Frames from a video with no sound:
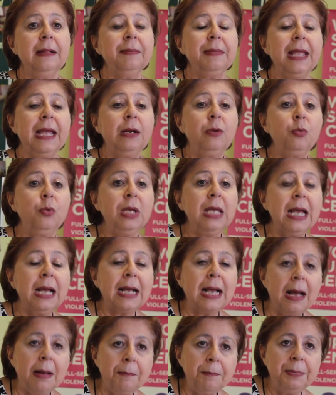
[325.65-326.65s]
and we
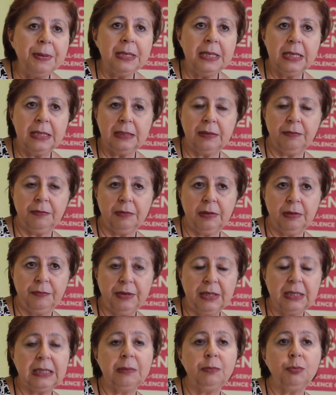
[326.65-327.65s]
accompany the
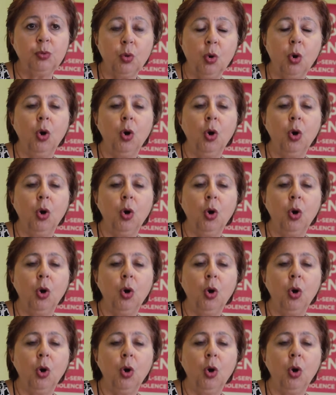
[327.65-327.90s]
victim to